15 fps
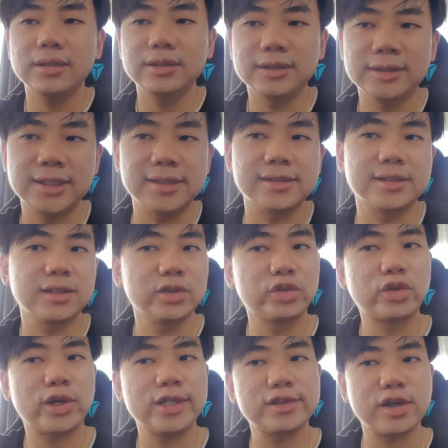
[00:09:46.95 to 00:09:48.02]
6.
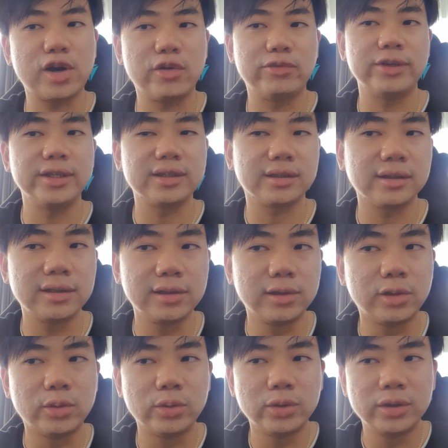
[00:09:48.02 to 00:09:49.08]
Choice of internal law.